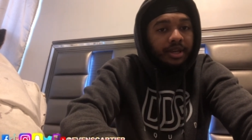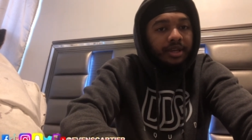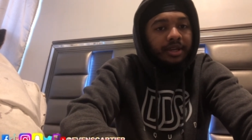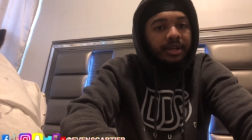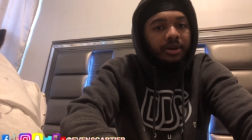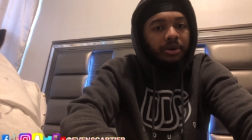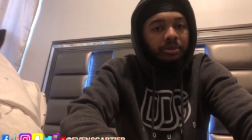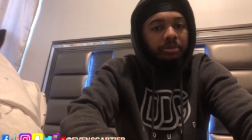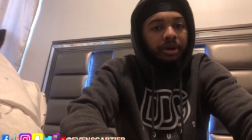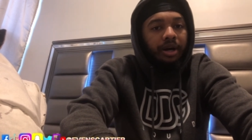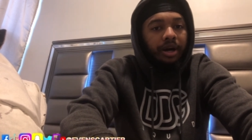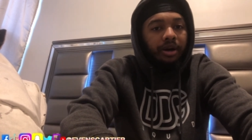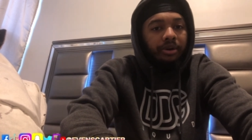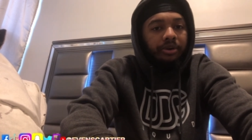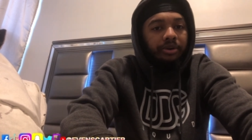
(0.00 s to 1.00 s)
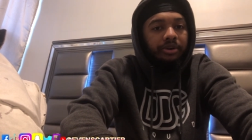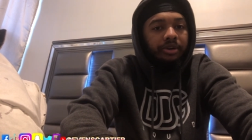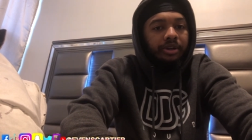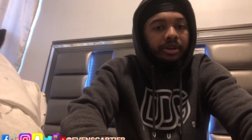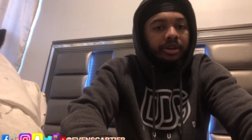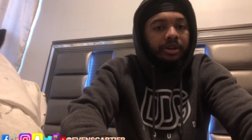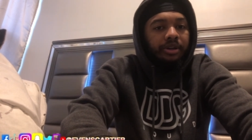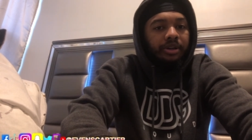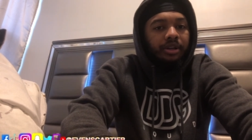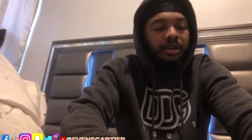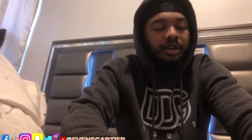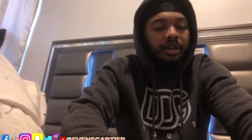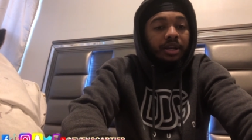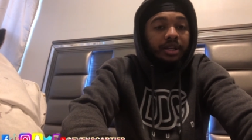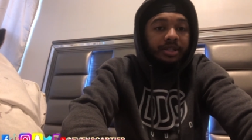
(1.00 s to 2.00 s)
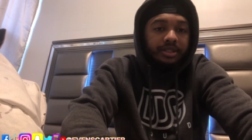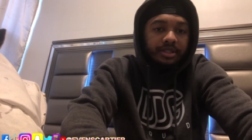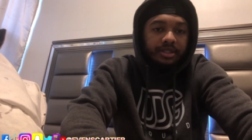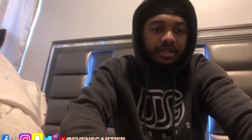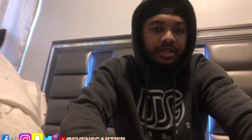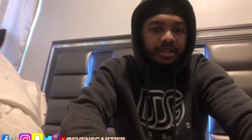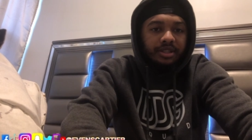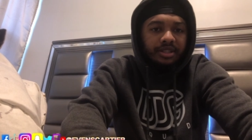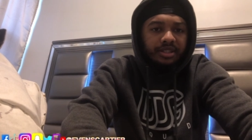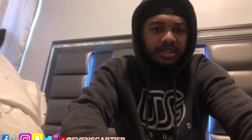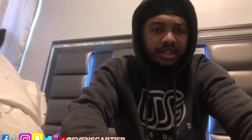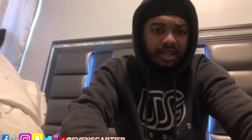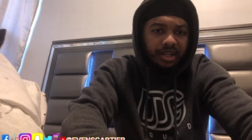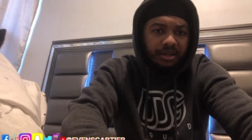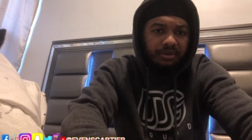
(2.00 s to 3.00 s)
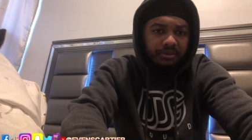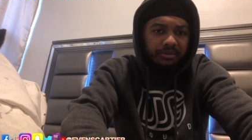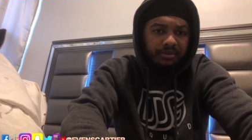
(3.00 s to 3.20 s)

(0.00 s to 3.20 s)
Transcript: He cut my hour less time.